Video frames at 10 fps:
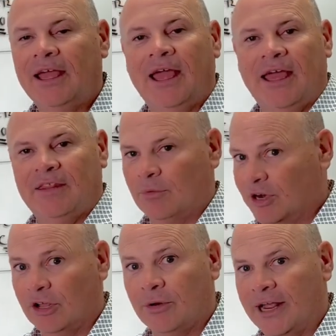and then we're
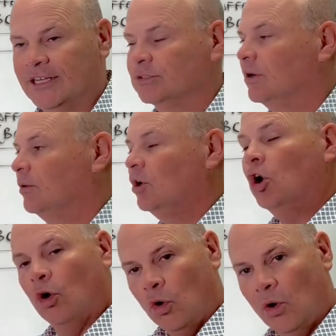gonna go to escrow.
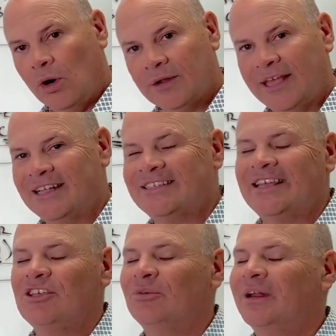Or they can say,
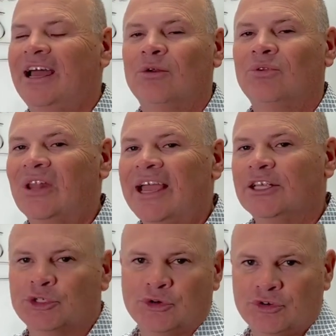you know what, I don't like
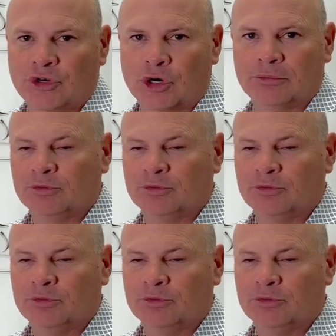certain terms,